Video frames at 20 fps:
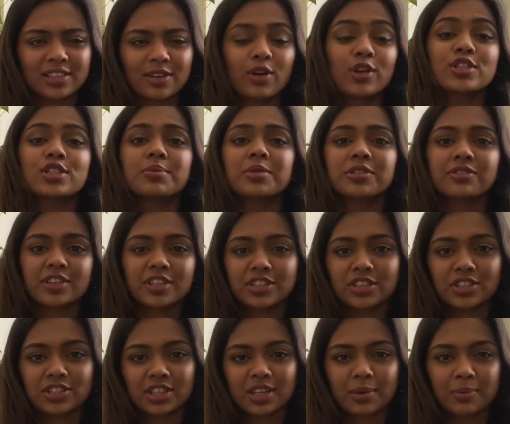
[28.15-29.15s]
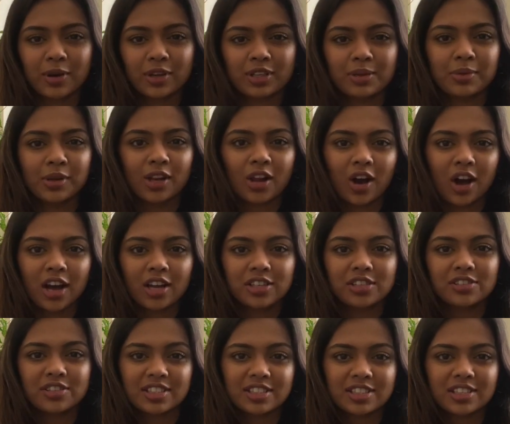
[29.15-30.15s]
I've also been researching about them a lot
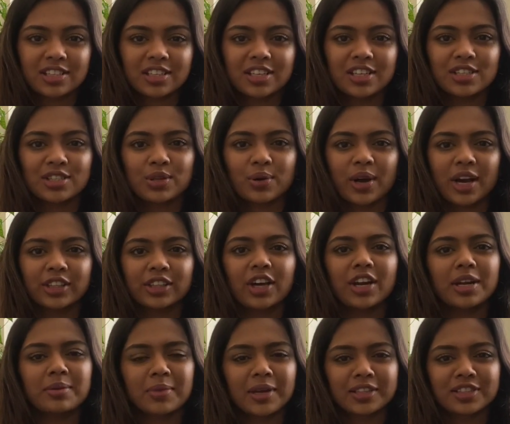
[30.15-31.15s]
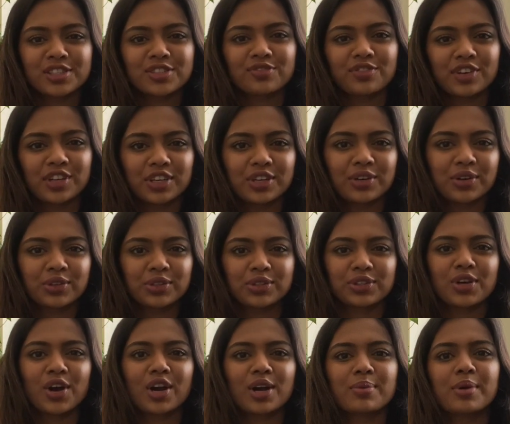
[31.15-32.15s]
recently, so I thought I'd make this video to
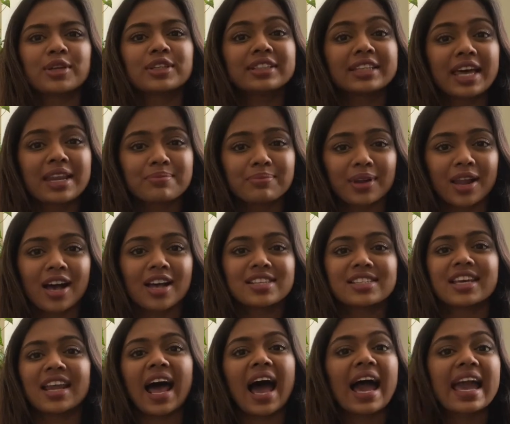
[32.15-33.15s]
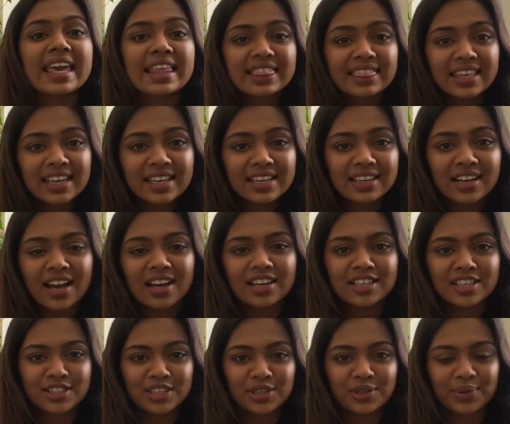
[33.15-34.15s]
talk about 10 plants that I think are
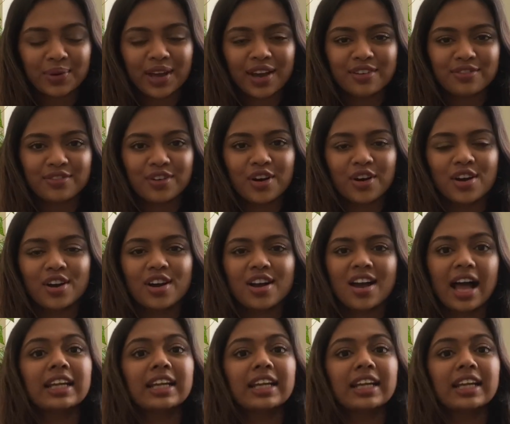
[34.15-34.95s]
easy to care for.